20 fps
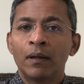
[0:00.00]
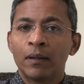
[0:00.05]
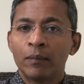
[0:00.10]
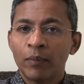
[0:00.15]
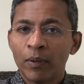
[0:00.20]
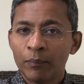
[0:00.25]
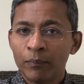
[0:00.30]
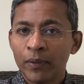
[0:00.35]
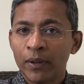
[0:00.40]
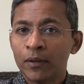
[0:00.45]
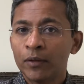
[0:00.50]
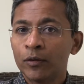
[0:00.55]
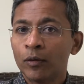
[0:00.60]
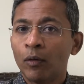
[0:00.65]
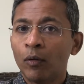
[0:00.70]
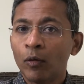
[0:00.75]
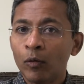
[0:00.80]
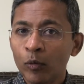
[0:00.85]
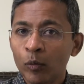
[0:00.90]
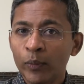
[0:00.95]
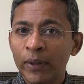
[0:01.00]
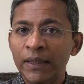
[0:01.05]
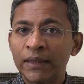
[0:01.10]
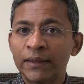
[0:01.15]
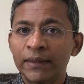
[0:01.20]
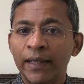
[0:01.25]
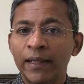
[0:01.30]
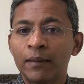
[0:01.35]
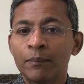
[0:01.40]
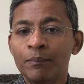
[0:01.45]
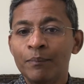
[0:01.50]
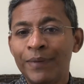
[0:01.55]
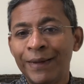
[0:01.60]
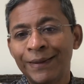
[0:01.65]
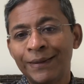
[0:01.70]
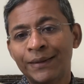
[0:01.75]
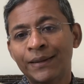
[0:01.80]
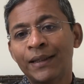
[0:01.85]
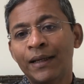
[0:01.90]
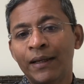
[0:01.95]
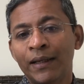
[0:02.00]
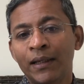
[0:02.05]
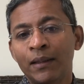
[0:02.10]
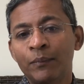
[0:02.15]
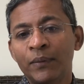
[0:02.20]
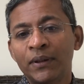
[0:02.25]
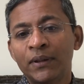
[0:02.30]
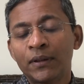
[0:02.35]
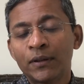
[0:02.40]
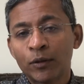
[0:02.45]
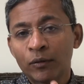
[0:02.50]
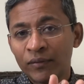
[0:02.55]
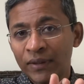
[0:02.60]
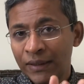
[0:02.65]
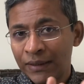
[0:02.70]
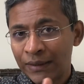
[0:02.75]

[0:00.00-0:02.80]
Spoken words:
Remember to always take baseline images of the